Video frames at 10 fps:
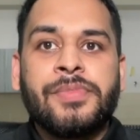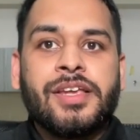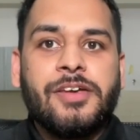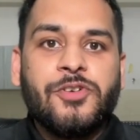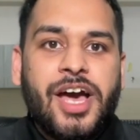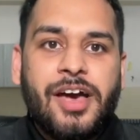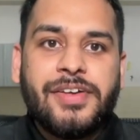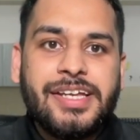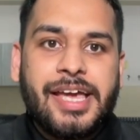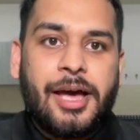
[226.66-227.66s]
if you have
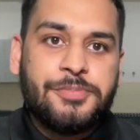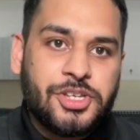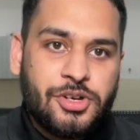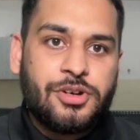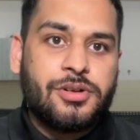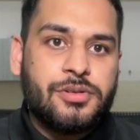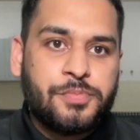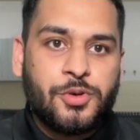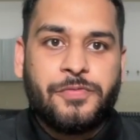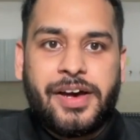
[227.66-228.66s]
any gaps in your
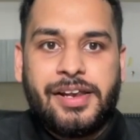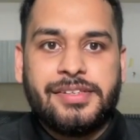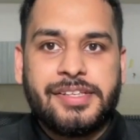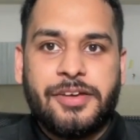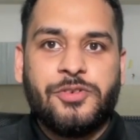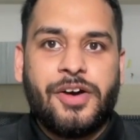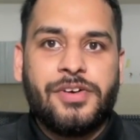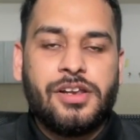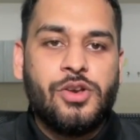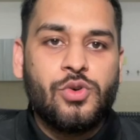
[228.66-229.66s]
profile, say if you have
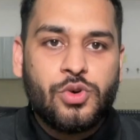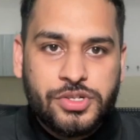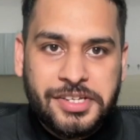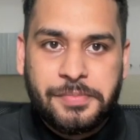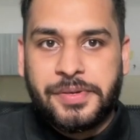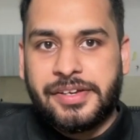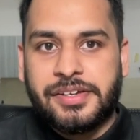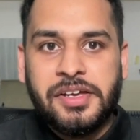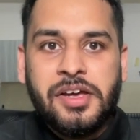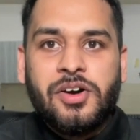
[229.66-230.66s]
a low
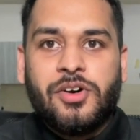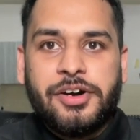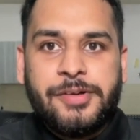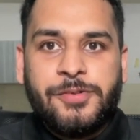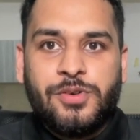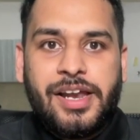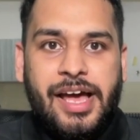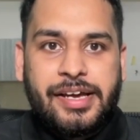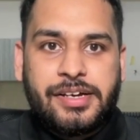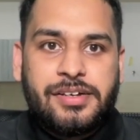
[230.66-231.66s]
GPA or if you
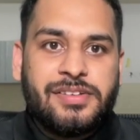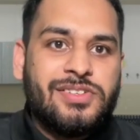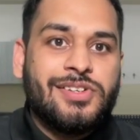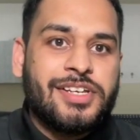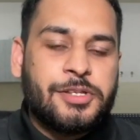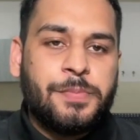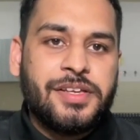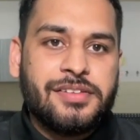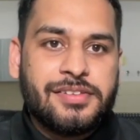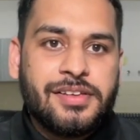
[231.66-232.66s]
lack research
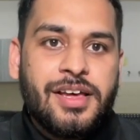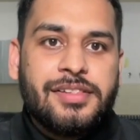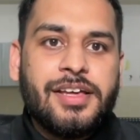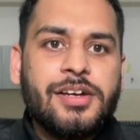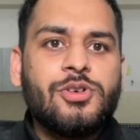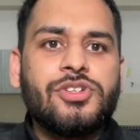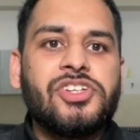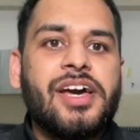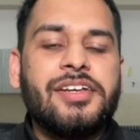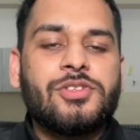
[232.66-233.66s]
experience, then a good
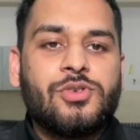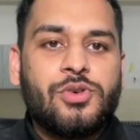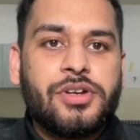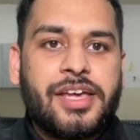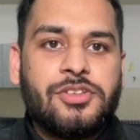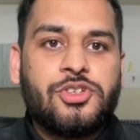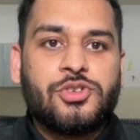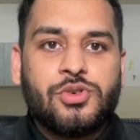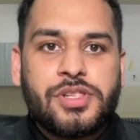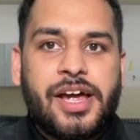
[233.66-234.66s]
GRE score can
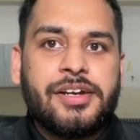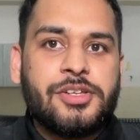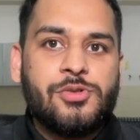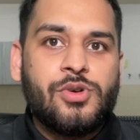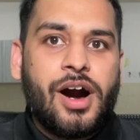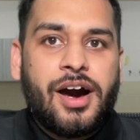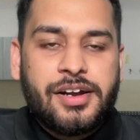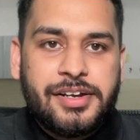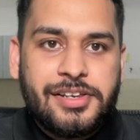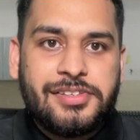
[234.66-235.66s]
show that you are
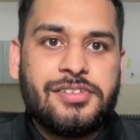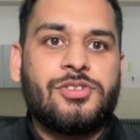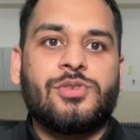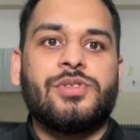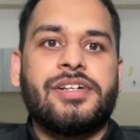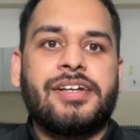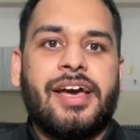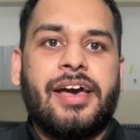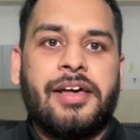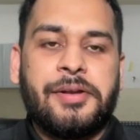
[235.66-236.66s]
a diligent student,
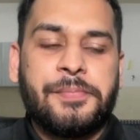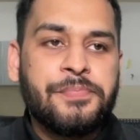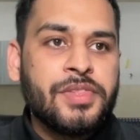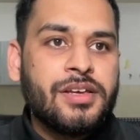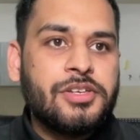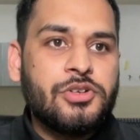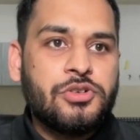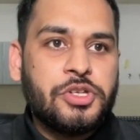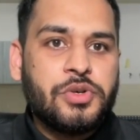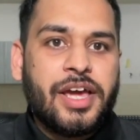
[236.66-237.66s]
and
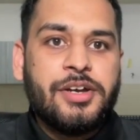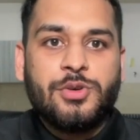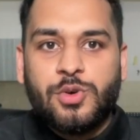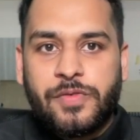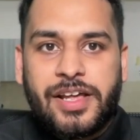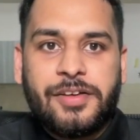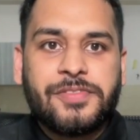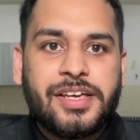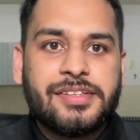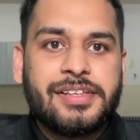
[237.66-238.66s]
you can do well if
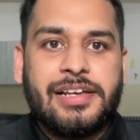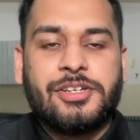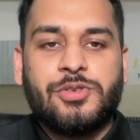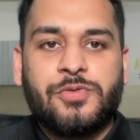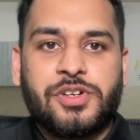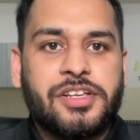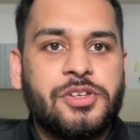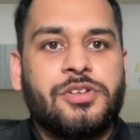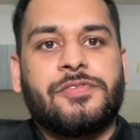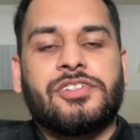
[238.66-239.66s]
they select you for the
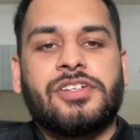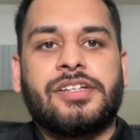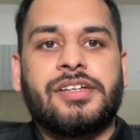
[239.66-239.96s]
university.